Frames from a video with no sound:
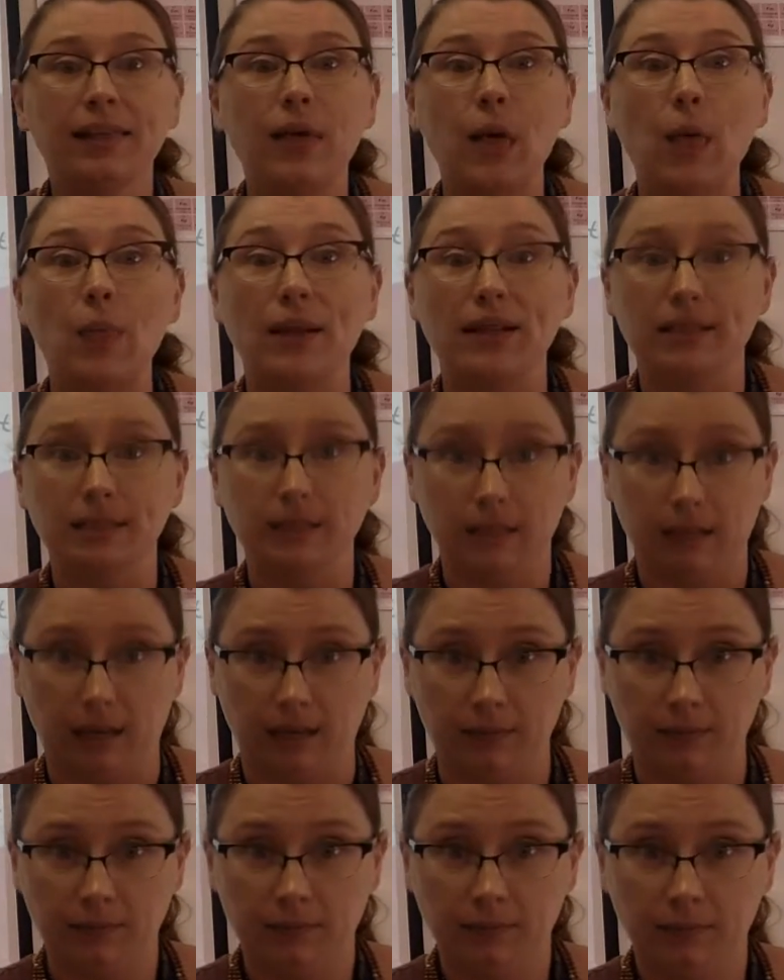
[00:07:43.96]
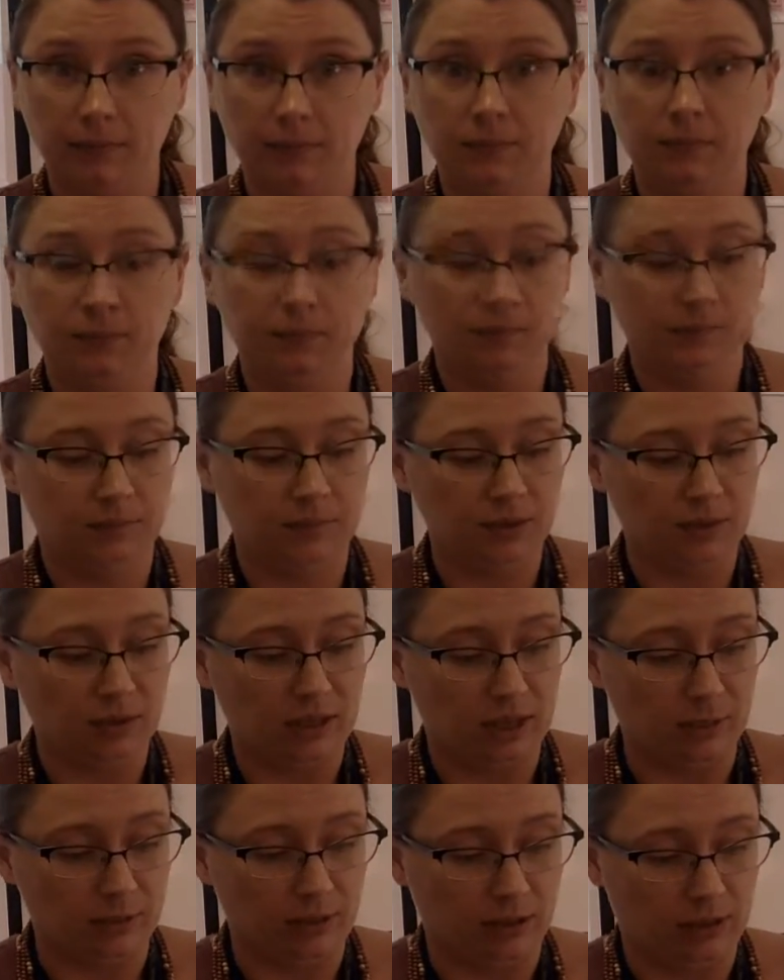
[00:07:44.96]
and that's time. So
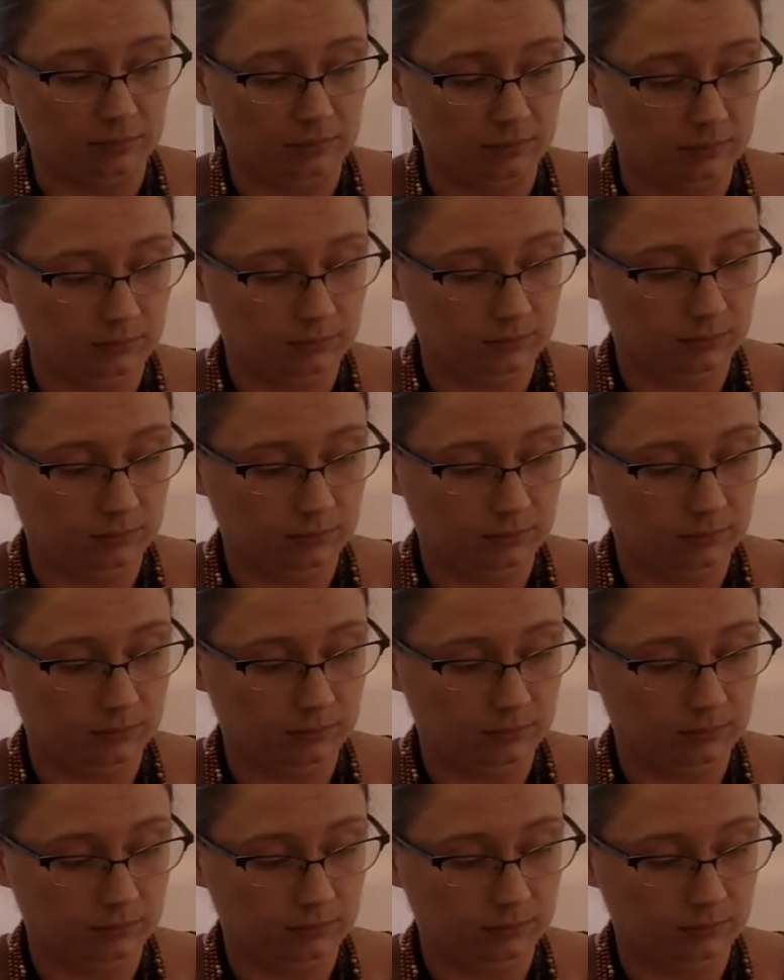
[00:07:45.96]
here we go.